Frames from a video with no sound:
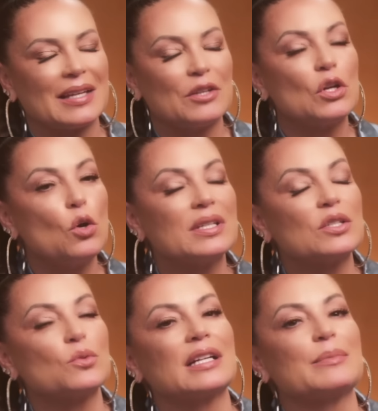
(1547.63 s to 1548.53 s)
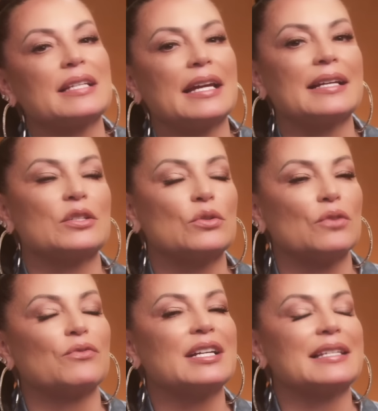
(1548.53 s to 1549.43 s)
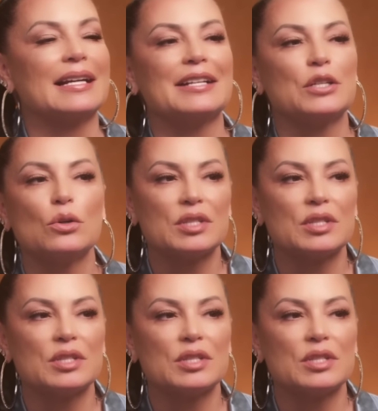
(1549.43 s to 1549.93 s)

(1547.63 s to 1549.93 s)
No, this is what I'm you know, saying to you. The people, reason I don't